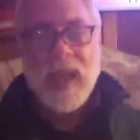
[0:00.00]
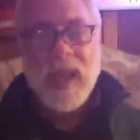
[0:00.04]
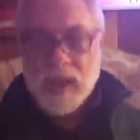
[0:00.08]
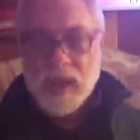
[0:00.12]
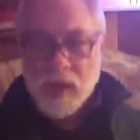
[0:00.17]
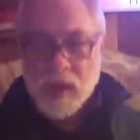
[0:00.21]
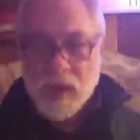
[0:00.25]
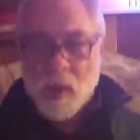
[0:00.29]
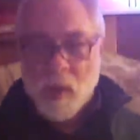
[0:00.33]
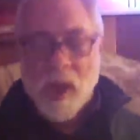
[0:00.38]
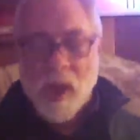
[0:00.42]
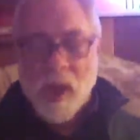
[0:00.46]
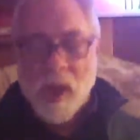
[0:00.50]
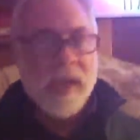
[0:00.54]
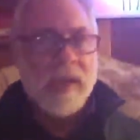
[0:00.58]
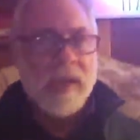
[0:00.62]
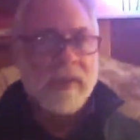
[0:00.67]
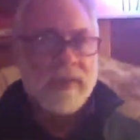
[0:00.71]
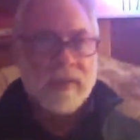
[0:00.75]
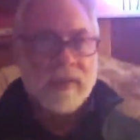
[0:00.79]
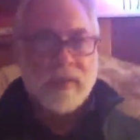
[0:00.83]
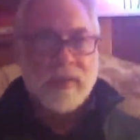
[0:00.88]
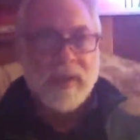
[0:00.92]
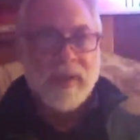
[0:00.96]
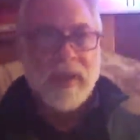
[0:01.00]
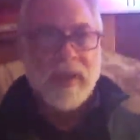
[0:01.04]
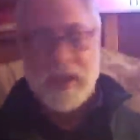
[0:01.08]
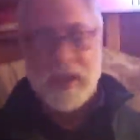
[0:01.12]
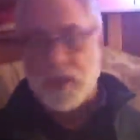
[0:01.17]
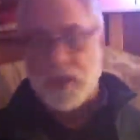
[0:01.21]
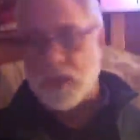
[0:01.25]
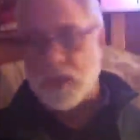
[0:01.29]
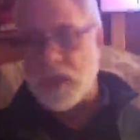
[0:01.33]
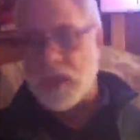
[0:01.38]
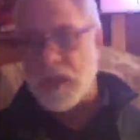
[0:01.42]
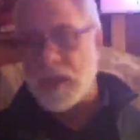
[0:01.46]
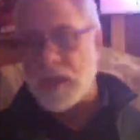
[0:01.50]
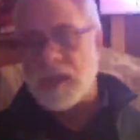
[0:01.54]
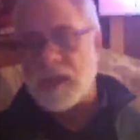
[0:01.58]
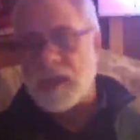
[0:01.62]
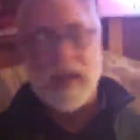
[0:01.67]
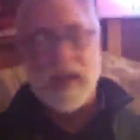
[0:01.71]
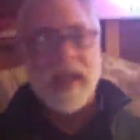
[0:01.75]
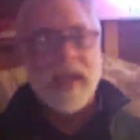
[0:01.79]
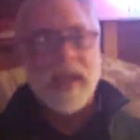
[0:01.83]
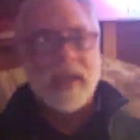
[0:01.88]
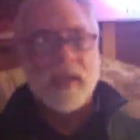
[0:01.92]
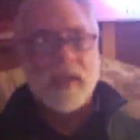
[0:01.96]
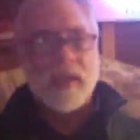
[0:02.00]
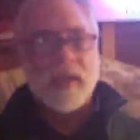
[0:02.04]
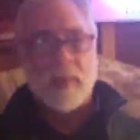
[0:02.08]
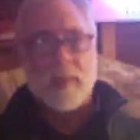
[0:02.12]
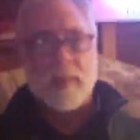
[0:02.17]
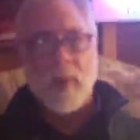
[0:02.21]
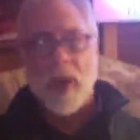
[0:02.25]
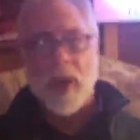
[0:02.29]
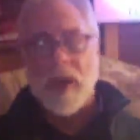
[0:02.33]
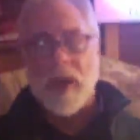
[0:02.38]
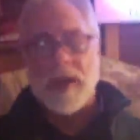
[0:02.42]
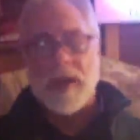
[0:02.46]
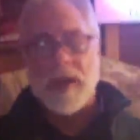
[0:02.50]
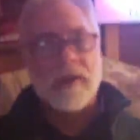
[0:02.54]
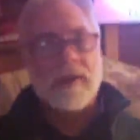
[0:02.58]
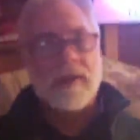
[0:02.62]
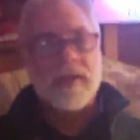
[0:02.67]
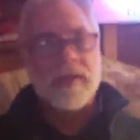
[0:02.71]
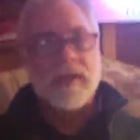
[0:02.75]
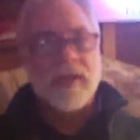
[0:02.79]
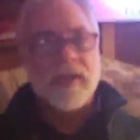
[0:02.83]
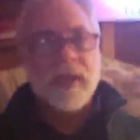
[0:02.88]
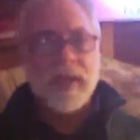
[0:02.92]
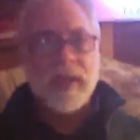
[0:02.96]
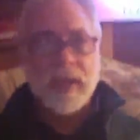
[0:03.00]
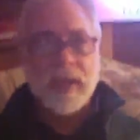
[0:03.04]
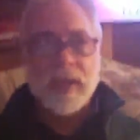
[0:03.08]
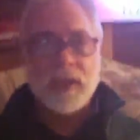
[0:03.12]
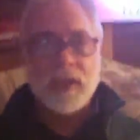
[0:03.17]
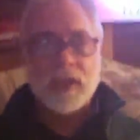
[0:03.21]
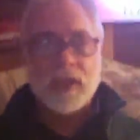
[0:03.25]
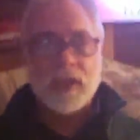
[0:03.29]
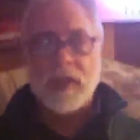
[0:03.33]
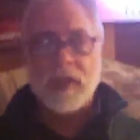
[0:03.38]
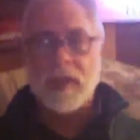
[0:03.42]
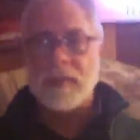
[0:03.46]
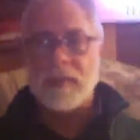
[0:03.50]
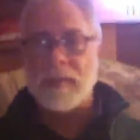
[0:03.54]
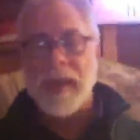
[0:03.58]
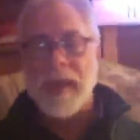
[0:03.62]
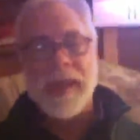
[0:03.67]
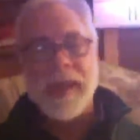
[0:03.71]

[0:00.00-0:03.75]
you're walking through the kitchen and your partner's in the kitchen